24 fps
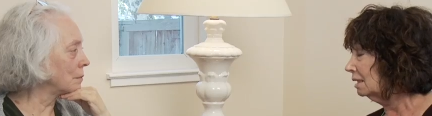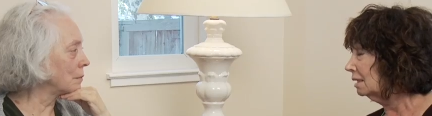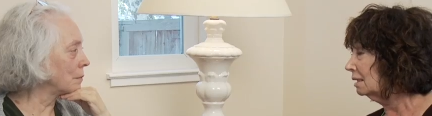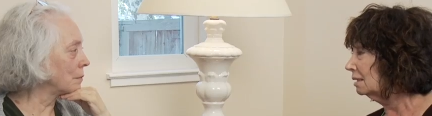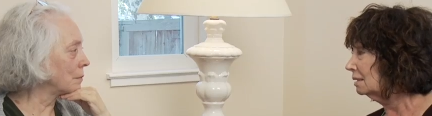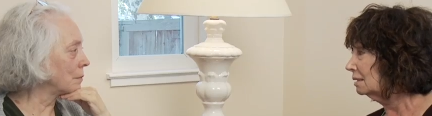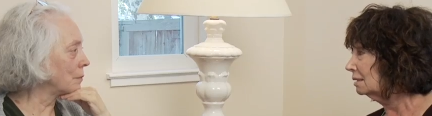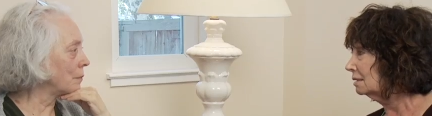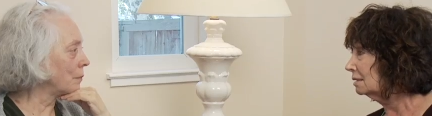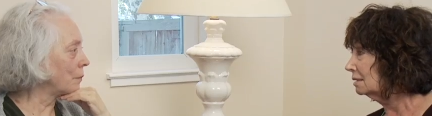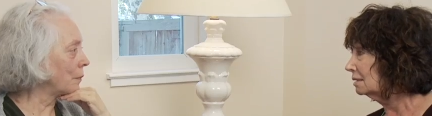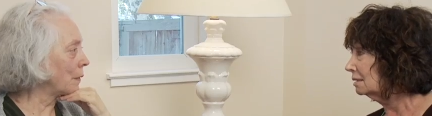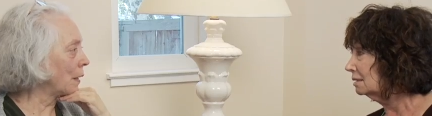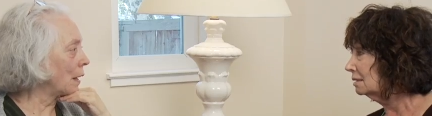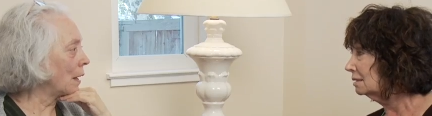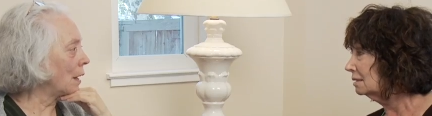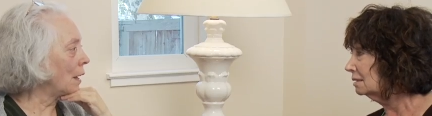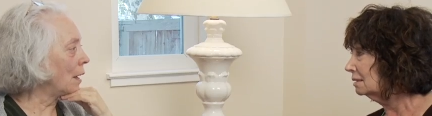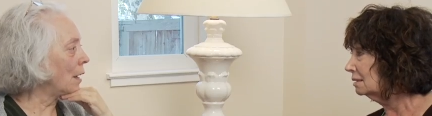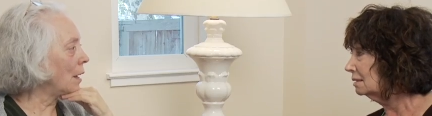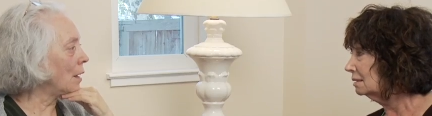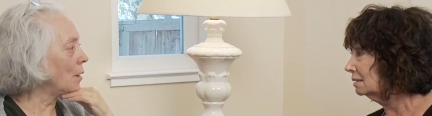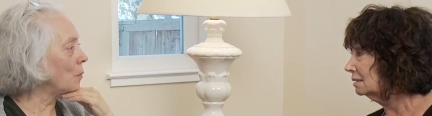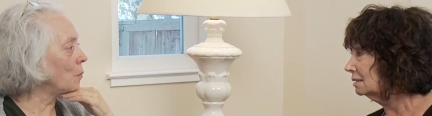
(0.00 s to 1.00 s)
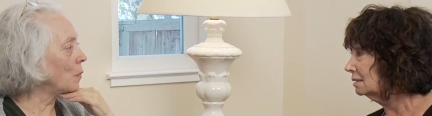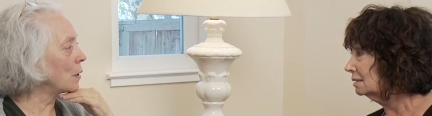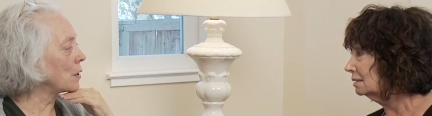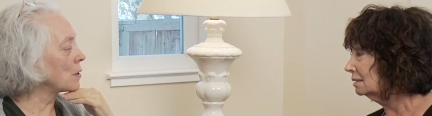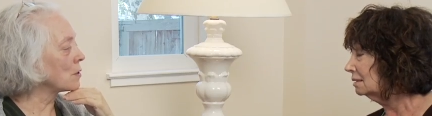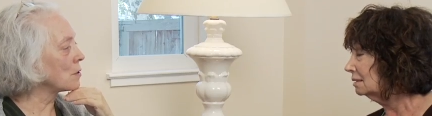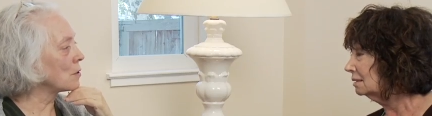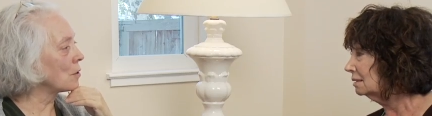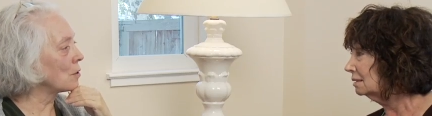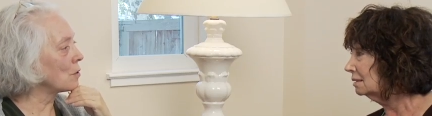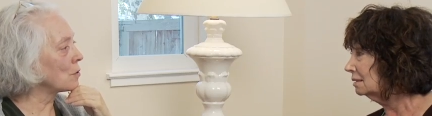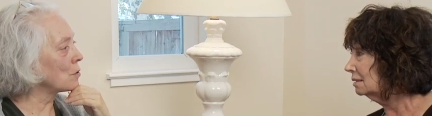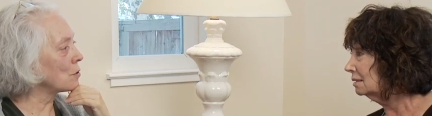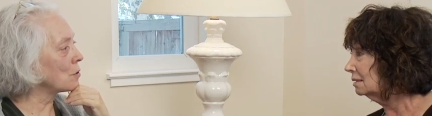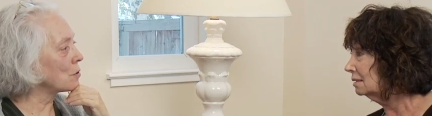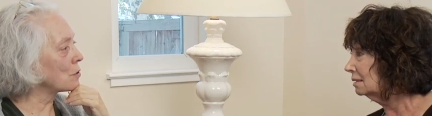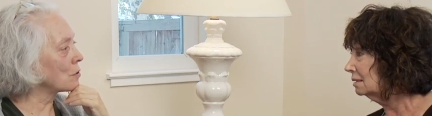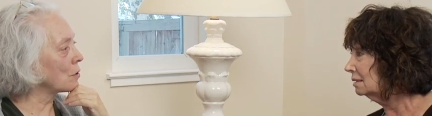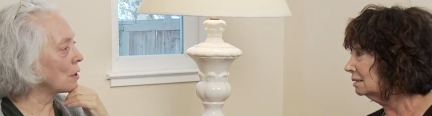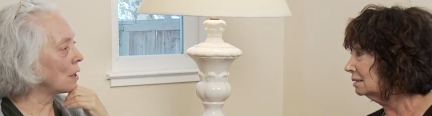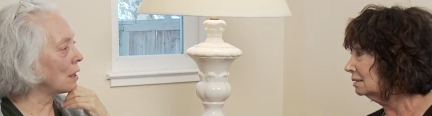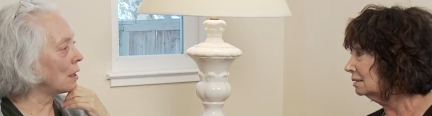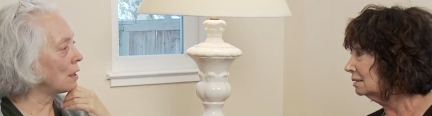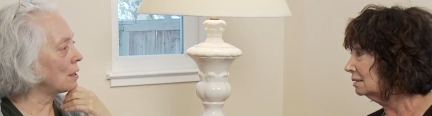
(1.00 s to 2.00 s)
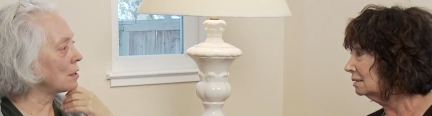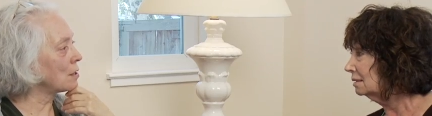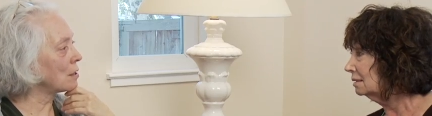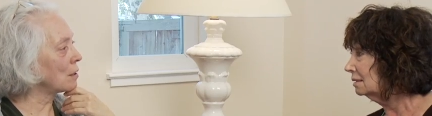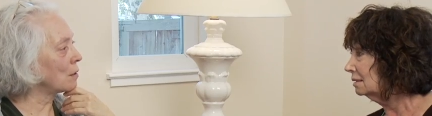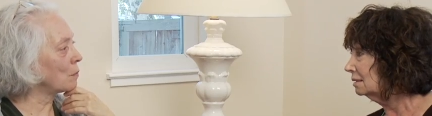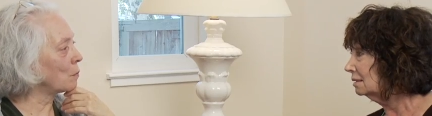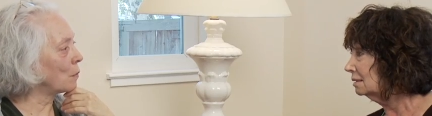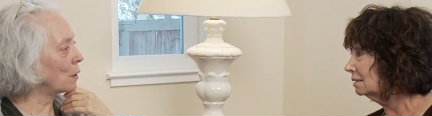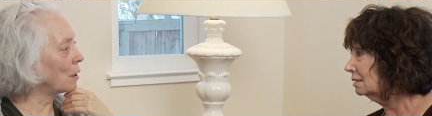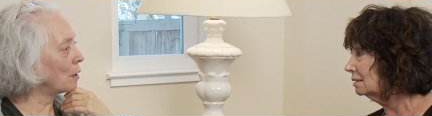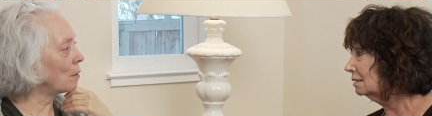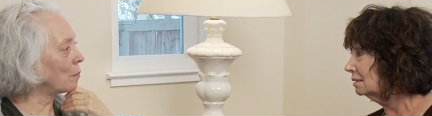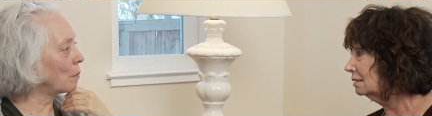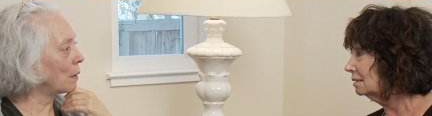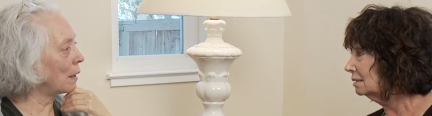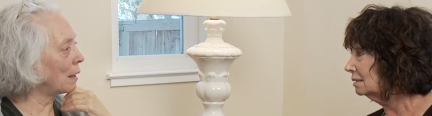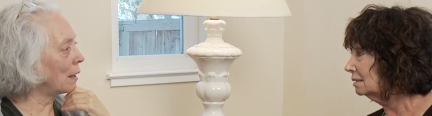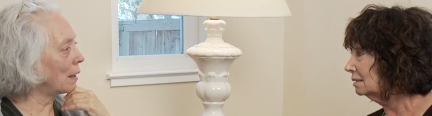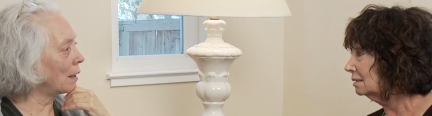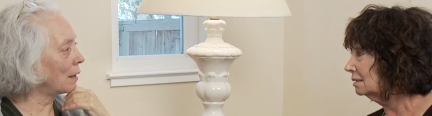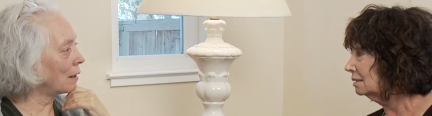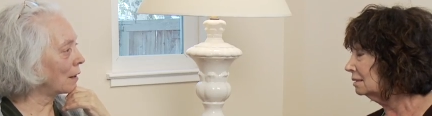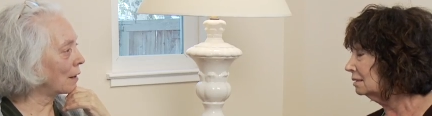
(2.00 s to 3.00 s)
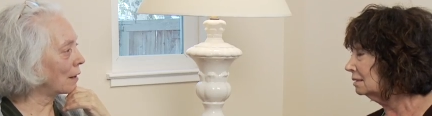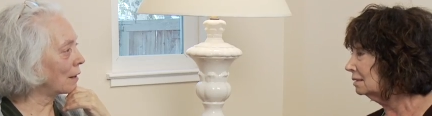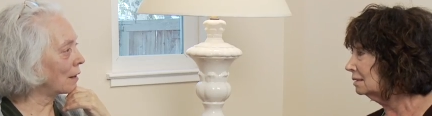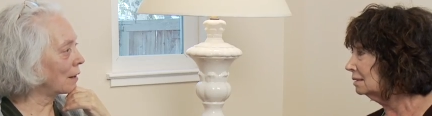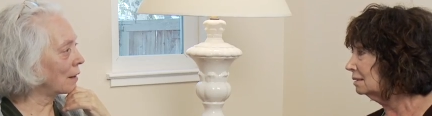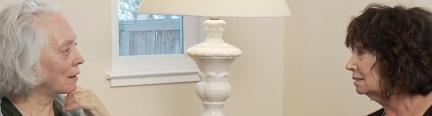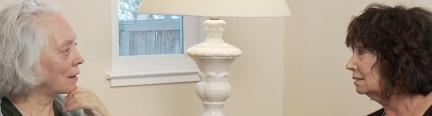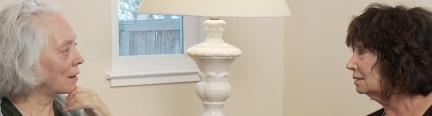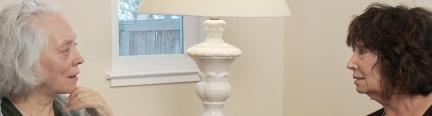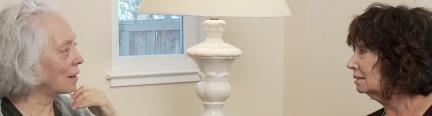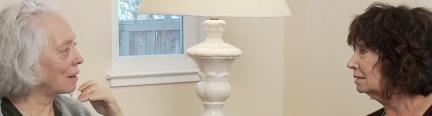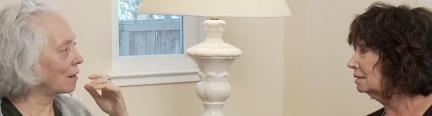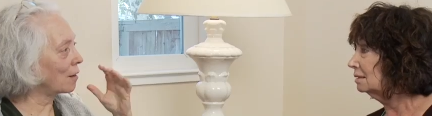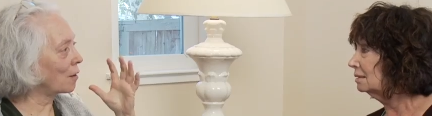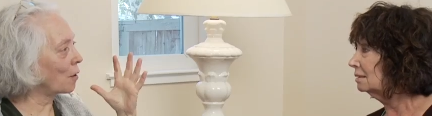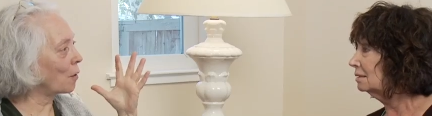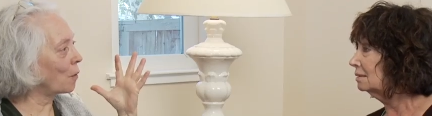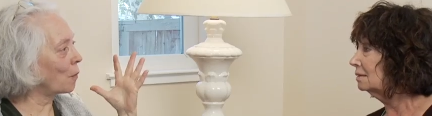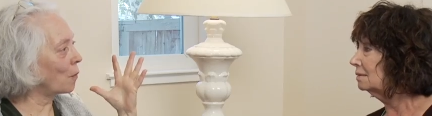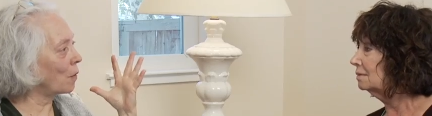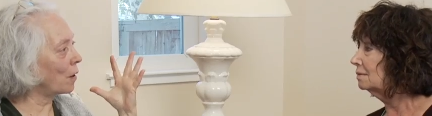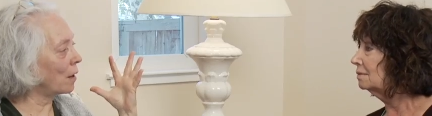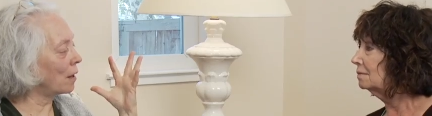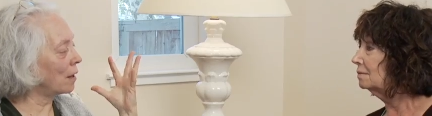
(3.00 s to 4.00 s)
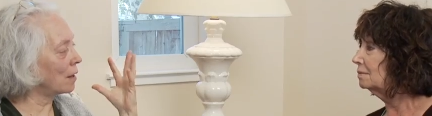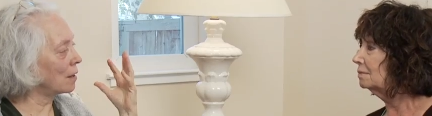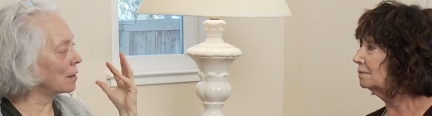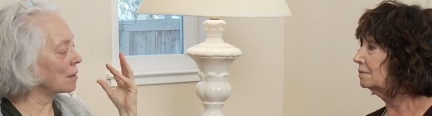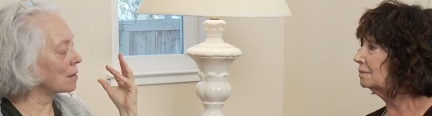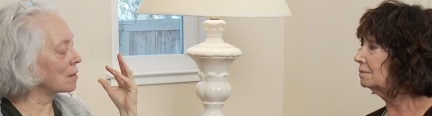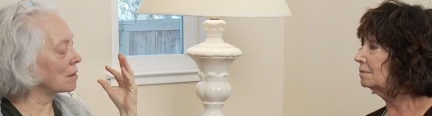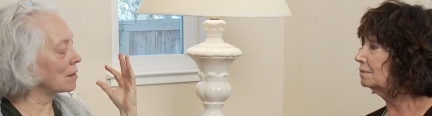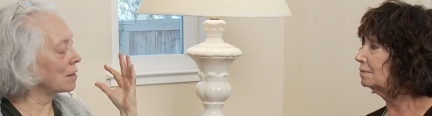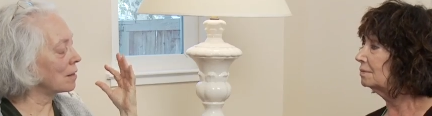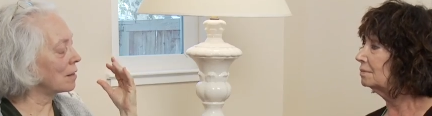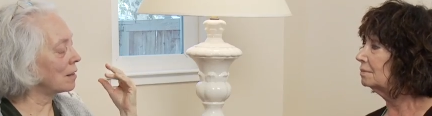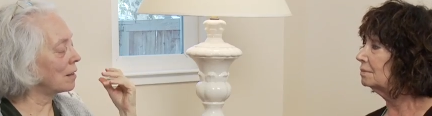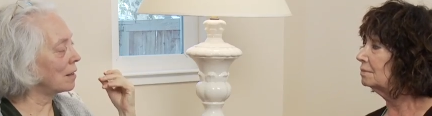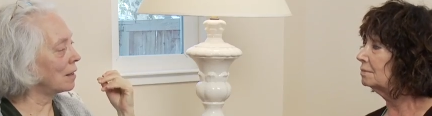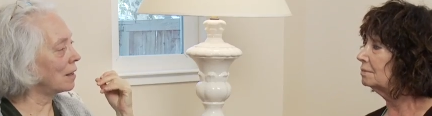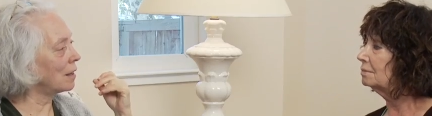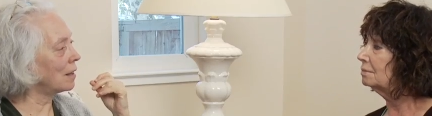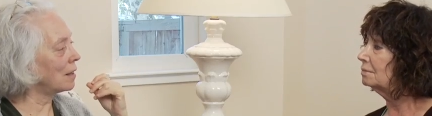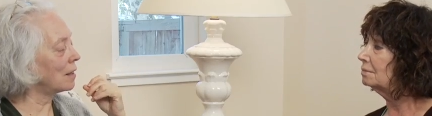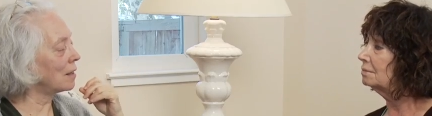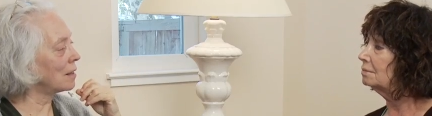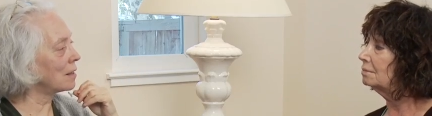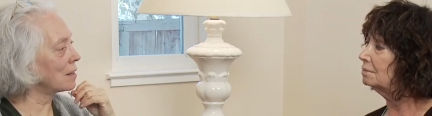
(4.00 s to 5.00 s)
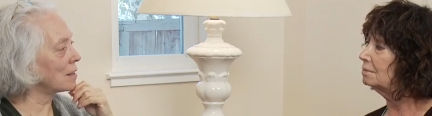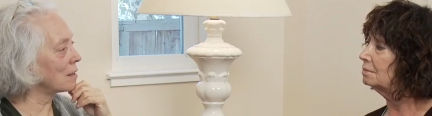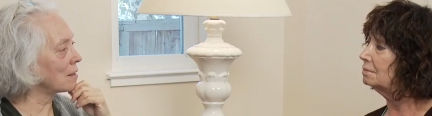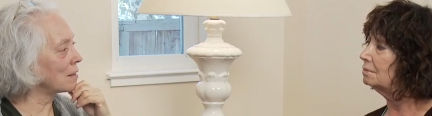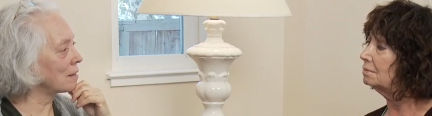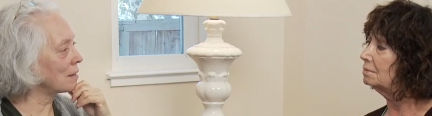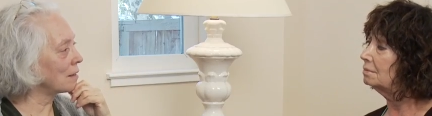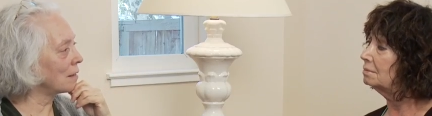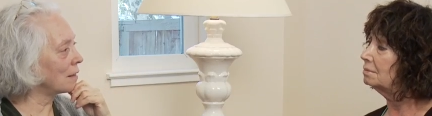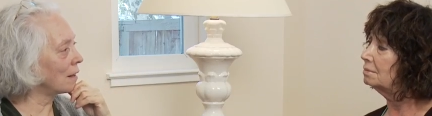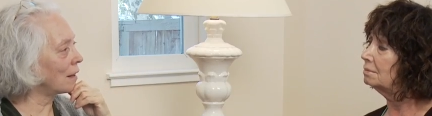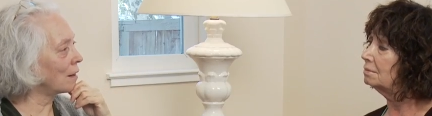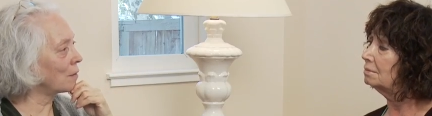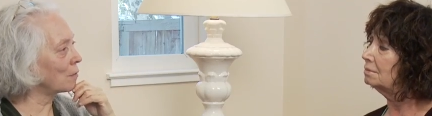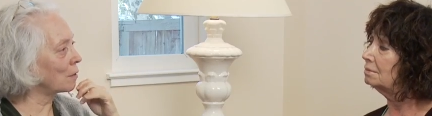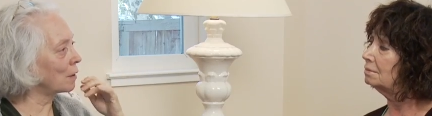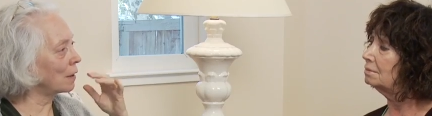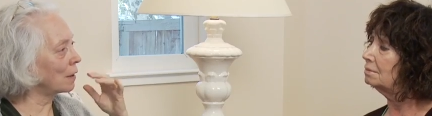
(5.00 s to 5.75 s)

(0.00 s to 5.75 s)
Speaker 1: Yeah. And what's so strange in one of my koans is not